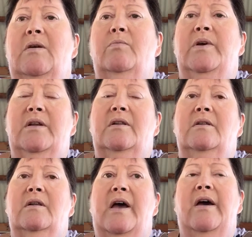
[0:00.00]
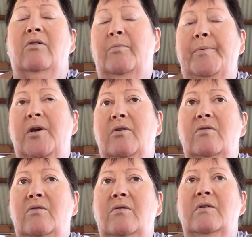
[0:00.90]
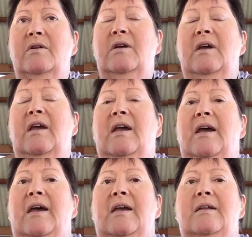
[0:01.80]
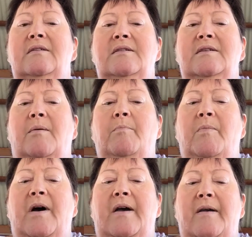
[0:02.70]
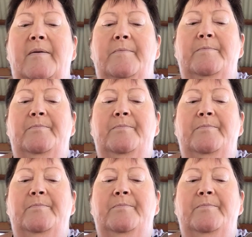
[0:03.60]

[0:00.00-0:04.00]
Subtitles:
will help you in some way.